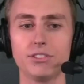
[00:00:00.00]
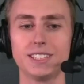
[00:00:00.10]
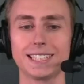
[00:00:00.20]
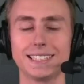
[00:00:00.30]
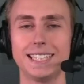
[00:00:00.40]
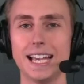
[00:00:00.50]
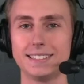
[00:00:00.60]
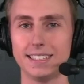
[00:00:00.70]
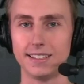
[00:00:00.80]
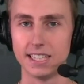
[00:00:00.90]

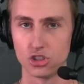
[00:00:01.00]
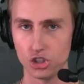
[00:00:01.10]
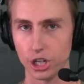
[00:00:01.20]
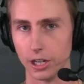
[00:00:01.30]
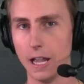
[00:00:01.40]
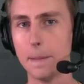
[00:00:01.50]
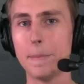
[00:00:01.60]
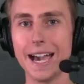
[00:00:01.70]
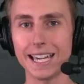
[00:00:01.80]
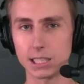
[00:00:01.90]
success this year.
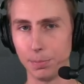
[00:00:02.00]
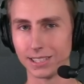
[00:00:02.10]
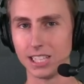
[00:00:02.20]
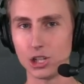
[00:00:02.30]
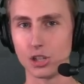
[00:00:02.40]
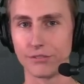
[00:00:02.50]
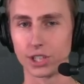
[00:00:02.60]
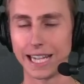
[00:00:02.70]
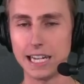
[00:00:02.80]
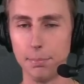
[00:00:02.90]
My expectation for
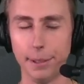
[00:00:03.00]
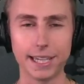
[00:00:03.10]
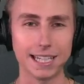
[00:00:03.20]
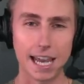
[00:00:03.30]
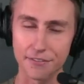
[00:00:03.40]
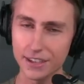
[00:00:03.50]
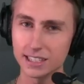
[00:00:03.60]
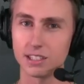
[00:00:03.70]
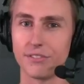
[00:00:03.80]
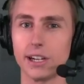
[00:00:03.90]
Kenny Pickett, and I think
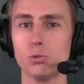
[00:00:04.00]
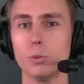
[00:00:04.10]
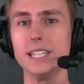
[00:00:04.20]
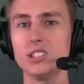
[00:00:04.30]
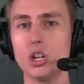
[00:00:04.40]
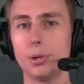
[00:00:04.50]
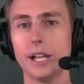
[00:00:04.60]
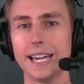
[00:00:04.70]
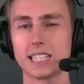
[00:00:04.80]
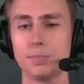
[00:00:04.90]
it's a very reasonable
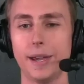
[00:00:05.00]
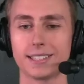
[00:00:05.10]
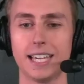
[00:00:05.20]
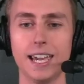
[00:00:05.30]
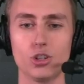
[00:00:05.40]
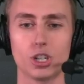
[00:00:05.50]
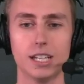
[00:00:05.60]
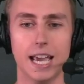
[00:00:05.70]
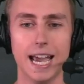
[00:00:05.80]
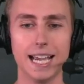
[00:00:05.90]
expectation,
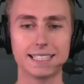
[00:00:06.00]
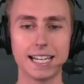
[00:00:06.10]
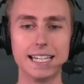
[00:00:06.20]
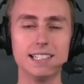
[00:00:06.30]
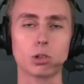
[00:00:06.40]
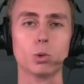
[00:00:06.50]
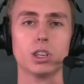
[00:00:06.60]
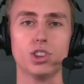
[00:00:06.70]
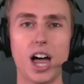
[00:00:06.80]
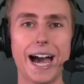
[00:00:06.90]
is that he's a
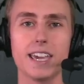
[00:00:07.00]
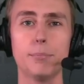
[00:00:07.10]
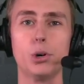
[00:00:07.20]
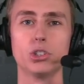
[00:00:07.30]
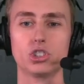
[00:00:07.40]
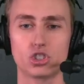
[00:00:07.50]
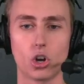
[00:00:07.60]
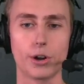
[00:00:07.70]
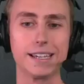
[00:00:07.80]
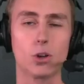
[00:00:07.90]
reliable
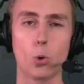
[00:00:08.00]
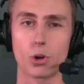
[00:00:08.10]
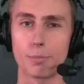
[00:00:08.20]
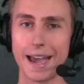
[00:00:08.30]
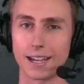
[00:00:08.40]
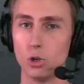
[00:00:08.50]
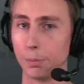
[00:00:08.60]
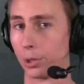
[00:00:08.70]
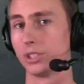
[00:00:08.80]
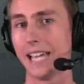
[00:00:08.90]
starting quarterback who
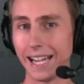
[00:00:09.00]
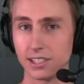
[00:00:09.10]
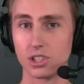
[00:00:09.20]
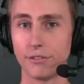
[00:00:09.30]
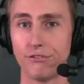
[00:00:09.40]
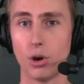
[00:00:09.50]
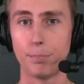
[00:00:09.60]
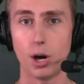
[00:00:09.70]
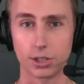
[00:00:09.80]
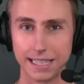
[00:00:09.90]
protects the
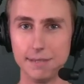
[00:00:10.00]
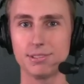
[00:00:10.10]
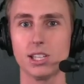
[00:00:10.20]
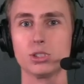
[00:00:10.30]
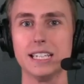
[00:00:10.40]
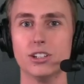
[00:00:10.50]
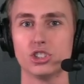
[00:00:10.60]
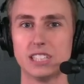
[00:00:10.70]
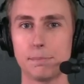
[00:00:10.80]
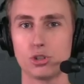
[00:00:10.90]
football, keeps those
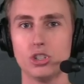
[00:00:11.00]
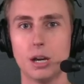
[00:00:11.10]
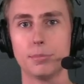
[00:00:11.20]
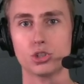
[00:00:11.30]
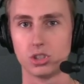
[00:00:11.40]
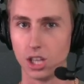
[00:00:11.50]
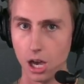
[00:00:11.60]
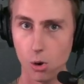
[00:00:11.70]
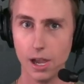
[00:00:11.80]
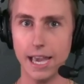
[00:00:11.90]
interception numbers
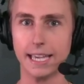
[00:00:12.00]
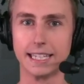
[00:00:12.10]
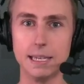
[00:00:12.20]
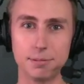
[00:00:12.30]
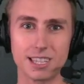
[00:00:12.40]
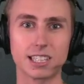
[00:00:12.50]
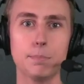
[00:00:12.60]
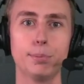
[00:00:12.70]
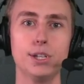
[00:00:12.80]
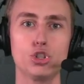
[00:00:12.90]
low, keeps the
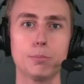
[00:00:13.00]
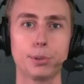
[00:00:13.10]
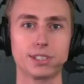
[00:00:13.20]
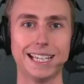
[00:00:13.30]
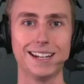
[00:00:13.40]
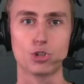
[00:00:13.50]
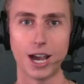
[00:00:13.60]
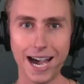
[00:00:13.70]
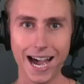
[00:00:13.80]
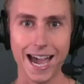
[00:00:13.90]
completion percentage
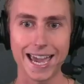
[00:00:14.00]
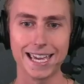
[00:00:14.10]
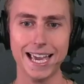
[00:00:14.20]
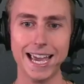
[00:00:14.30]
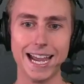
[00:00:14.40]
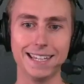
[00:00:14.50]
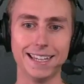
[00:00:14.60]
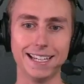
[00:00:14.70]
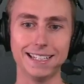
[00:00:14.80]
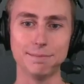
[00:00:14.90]
high, and
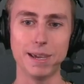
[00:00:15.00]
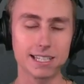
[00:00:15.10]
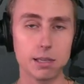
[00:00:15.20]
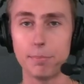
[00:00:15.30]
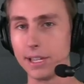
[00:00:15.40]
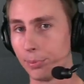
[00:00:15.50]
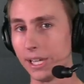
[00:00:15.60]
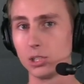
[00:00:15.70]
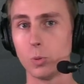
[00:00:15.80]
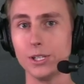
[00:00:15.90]
then makes the big
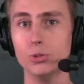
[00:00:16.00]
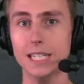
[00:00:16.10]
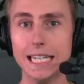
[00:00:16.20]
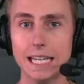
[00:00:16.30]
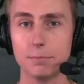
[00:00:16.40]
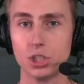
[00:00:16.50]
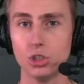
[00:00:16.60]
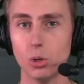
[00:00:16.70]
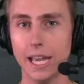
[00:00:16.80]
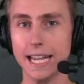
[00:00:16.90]
plays when you need him
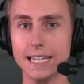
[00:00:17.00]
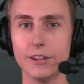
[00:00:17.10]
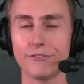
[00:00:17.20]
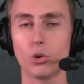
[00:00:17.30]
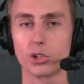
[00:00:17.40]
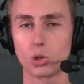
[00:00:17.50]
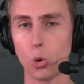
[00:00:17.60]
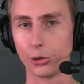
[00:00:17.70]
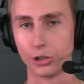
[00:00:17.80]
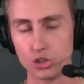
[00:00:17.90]
to in the fourth
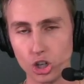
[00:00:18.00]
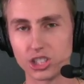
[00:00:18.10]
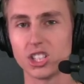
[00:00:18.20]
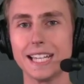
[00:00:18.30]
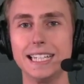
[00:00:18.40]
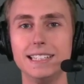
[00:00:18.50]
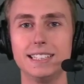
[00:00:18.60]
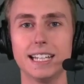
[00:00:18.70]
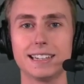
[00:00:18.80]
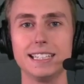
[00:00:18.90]
quarter, just like he
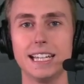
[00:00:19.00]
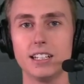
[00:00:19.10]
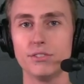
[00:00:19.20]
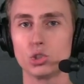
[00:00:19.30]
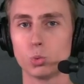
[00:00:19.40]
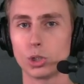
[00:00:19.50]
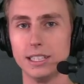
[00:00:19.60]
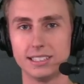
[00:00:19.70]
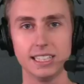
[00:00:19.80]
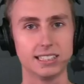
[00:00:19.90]
did at the end of his rookie
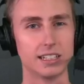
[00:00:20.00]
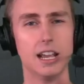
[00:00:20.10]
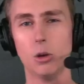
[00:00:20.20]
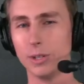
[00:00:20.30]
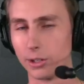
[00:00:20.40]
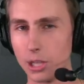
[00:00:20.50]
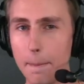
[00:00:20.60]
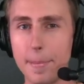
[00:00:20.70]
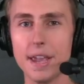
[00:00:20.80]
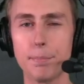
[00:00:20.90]
season. When there's a
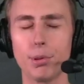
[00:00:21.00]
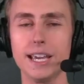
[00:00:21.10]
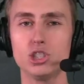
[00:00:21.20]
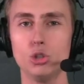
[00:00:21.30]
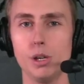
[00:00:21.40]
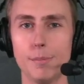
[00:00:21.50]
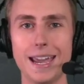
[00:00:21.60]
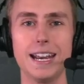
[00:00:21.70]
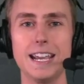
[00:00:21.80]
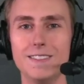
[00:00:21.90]
big play to be
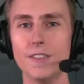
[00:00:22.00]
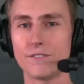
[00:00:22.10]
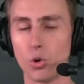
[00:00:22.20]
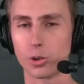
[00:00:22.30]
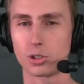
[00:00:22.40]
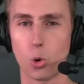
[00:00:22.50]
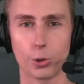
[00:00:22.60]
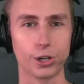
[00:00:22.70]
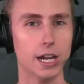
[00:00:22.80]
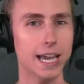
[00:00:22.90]
made in the fourth
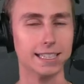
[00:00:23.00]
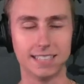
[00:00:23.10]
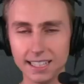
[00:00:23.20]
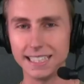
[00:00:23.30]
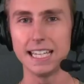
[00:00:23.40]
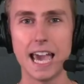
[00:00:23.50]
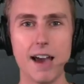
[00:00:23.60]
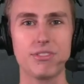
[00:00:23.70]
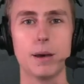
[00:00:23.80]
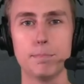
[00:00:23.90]
quarter, does he
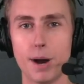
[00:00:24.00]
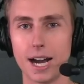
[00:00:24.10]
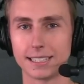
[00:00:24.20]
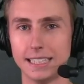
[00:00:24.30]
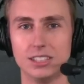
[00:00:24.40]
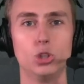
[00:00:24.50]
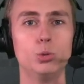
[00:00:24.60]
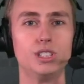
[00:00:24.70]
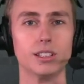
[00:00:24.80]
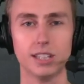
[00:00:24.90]
have the moxie to
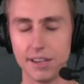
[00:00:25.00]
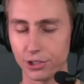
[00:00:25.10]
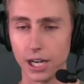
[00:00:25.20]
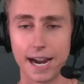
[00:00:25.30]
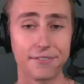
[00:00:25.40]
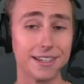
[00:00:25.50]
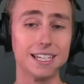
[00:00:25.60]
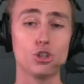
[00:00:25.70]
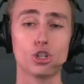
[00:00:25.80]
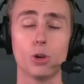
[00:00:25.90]
deliver? I think
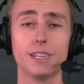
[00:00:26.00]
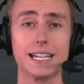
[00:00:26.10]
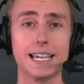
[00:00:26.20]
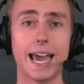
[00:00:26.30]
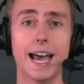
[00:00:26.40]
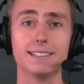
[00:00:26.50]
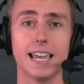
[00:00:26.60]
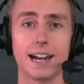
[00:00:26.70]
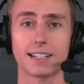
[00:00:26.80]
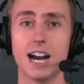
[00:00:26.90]
he showed that he has
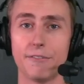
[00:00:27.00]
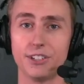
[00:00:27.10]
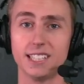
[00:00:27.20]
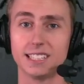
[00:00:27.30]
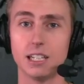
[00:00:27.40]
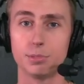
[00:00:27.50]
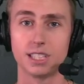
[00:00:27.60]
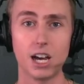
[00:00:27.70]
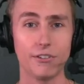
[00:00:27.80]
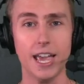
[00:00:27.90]
that confidence in
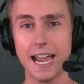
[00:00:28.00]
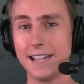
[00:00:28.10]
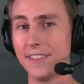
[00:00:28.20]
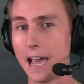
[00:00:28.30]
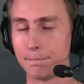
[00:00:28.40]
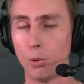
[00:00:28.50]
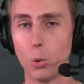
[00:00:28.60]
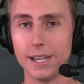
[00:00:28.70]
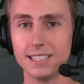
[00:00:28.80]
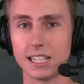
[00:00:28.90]
himself and that
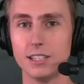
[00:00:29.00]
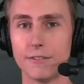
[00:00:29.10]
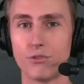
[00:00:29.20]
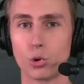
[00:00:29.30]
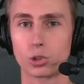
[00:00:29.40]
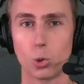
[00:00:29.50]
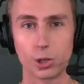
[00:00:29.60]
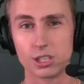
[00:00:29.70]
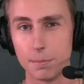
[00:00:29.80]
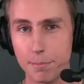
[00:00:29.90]
poise in the fourth quarter
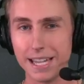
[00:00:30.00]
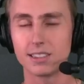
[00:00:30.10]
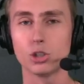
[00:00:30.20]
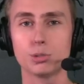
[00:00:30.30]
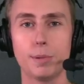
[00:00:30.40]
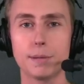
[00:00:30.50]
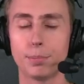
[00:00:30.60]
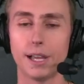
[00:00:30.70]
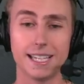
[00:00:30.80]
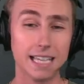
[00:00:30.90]
to make those big
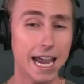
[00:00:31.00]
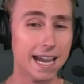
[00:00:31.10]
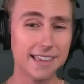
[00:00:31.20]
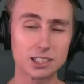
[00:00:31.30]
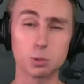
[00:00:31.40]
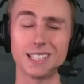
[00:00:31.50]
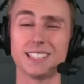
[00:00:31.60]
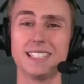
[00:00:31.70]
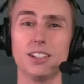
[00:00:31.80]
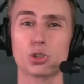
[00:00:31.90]
plays, and that's what the
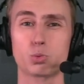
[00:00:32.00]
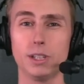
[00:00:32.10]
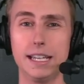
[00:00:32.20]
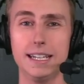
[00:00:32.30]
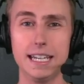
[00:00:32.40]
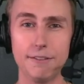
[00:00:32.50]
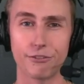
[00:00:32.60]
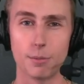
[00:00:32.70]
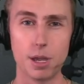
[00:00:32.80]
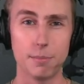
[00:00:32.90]
Steelers really need
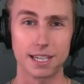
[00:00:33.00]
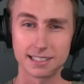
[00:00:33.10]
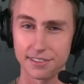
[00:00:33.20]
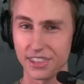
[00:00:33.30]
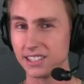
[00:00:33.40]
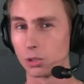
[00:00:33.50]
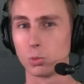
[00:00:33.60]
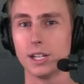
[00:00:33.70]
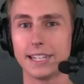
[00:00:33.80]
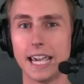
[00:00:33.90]
from him, because I think the
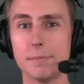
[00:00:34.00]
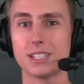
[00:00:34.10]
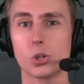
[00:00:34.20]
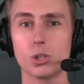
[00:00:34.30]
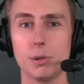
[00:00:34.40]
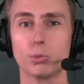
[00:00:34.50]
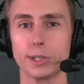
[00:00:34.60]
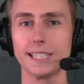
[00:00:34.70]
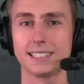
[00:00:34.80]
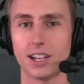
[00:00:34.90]
run game is going to be
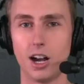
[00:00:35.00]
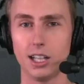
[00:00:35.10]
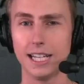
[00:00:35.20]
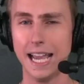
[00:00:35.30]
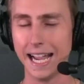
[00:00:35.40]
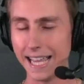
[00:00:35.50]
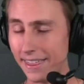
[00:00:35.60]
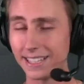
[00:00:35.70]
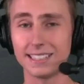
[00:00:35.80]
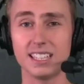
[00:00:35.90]
really solid, and I
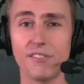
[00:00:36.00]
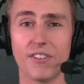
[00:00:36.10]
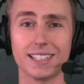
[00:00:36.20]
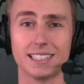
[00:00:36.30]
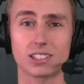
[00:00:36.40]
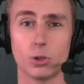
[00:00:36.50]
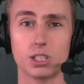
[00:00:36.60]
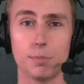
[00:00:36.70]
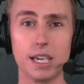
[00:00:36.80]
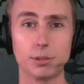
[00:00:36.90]
think the defense is going
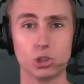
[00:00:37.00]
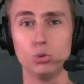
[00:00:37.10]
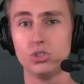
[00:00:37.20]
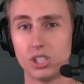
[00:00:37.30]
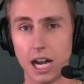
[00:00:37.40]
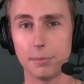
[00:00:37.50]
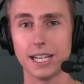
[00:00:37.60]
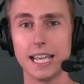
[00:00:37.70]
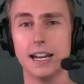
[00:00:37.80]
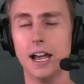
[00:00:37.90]
to be able to dominate